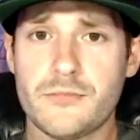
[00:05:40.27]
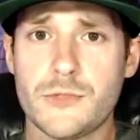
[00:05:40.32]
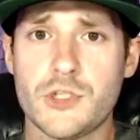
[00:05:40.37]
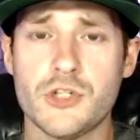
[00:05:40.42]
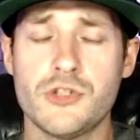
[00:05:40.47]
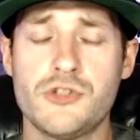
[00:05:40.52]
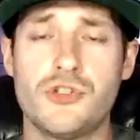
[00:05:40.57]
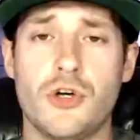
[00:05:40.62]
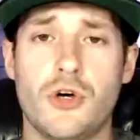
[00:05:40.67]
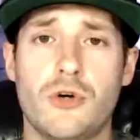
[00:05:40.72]

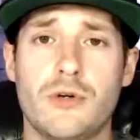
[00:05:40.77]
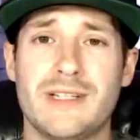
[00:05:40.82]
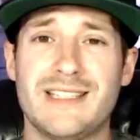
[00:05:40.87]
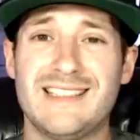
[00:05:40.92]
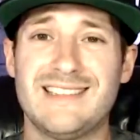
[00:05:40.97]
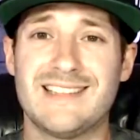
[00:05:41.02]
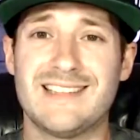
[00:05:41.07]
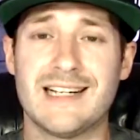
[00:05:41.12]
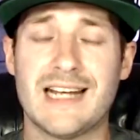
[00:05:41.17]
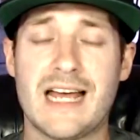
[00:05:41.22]
so
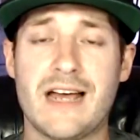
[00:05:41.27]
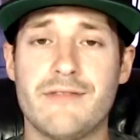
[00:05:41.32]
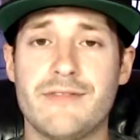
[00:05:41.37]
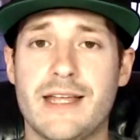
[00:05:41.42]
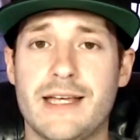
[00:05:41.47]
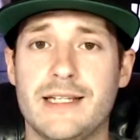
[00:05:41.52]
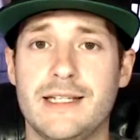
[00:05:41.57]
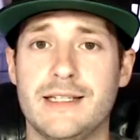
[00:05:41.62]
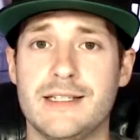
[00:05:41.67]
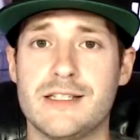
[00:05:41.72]
he's going to have
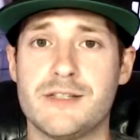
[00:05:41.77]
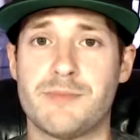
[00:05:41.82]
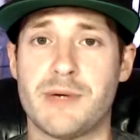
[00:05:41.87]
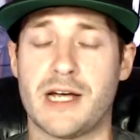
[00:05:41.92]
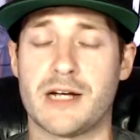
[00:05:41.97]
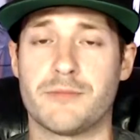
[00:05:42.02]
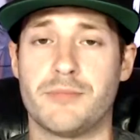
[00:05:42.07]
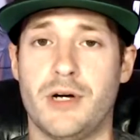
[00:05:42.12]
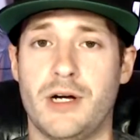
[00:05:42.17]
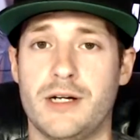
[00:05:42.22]
that in his
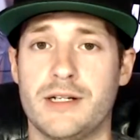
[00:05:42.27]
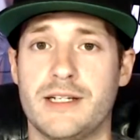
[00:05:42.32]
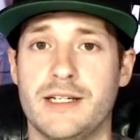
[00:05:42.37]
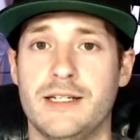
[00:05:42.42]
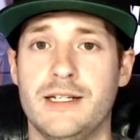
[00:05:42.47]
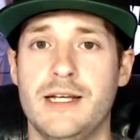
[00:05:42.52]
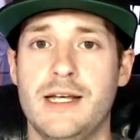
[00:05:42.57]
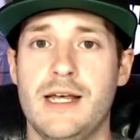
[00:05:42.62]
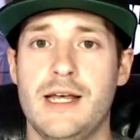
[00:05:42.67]
back pocket.